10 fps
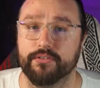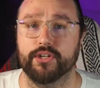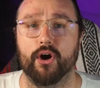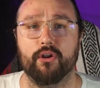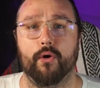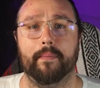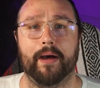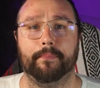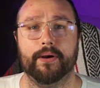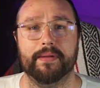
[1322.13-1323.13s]
you don't know
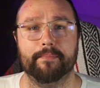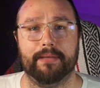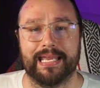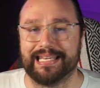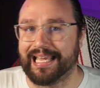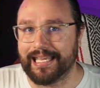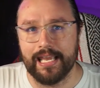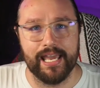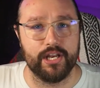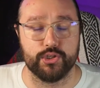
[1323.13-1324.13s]
about Premium Bandai,
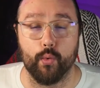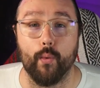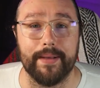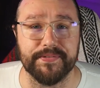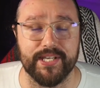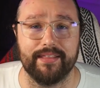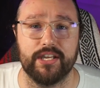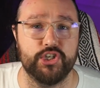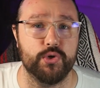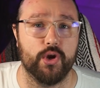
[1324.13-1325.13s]
it is a website
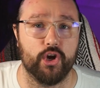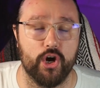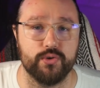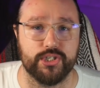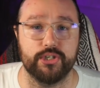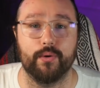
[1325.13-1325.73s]
that you can go to